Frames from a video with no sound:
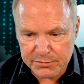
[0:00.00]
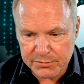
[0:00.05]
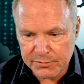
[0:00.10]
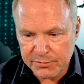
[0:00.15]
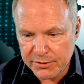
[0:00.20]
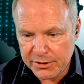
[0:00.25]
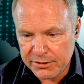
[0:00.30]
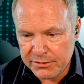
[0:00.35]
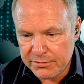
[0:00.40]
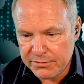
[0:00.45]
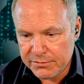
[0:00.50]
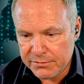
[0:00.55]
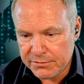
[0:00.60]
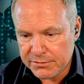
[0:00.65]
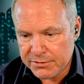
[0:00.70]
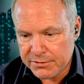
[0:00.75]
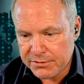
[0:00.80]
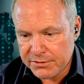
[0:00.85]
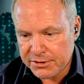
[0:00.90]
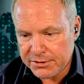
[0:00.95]
what are
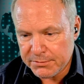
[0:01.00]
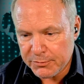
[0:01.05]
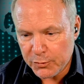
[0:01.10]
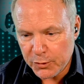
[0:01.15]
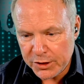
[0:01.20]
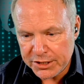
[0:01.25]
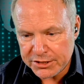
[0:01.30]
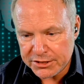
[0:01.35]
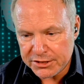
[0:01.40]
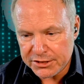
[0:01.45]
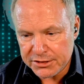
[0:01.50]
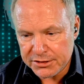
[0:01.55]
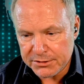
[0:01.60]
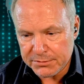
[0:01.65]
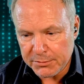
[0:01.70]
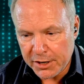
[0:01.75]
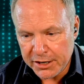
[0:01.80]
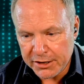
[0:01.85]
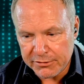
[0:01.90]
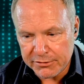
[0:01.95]
some reasons
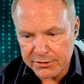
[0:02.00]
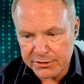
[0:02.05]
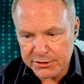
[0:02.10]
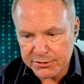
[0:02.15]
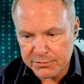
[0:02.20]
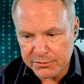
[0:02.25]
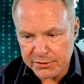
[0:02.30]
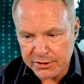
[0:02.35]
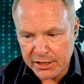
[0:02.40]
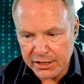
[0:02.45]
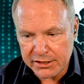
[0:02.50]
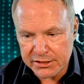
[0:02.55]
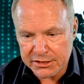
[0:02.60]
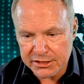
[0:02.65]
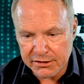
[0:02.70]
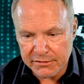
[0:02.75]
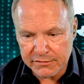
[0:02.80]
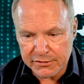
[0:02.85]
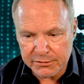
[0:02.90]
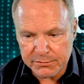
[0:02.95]
migrants will not
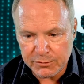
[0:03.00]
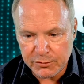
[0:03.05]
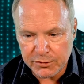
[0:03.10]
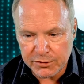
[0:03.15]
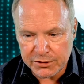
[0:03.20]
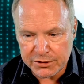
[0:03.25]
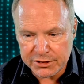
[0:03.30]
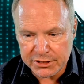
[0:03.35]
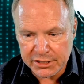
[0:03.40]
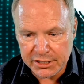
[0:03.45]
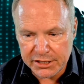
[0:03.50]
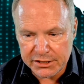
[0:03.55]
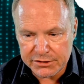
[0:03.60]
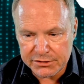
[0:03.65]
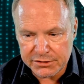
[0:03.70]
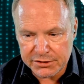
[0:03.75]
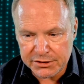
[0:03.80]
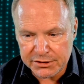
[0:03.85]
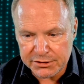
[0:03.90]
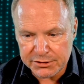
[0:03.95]
self-deport to
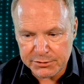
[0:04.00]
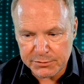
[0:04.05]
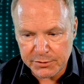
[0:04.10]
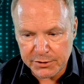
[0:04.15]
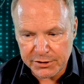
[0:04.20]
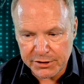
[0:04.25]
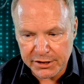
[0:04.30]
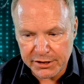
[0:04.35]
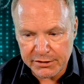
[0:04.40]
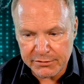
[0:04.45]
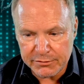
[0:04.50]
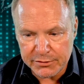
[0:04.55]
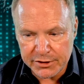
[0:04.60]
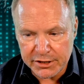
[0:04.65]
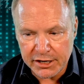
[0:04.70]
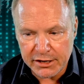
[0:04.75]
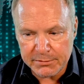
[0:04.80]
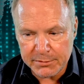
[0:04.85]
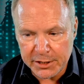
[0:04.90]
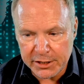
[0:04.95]
countries where they would
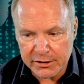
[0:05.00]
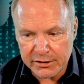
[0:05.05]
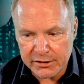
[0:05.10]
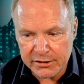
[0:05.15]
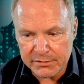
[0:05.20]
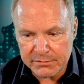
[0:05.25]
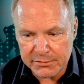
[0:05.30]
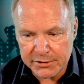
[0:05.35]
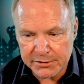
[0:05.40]
not be harmed?